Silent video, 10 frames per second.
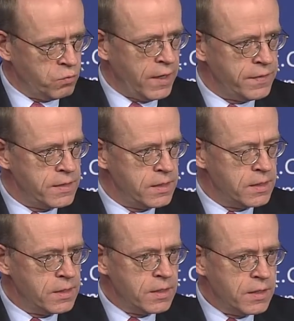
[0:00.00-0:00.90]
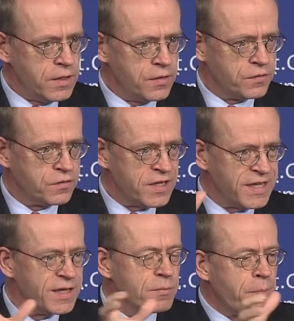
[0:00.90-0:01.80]
One is
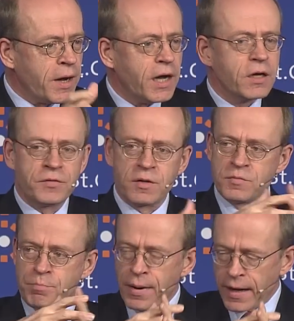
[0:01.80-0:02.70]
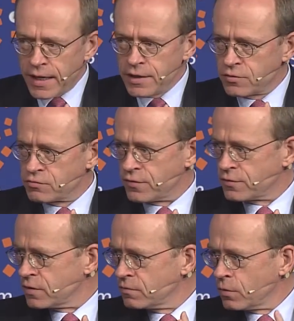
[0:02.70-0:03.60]
taking part of that pilot
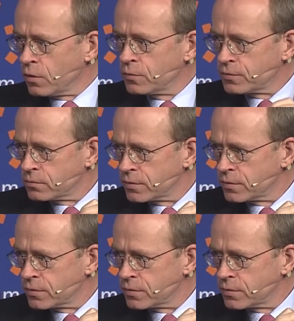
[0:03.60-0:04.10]
risk involved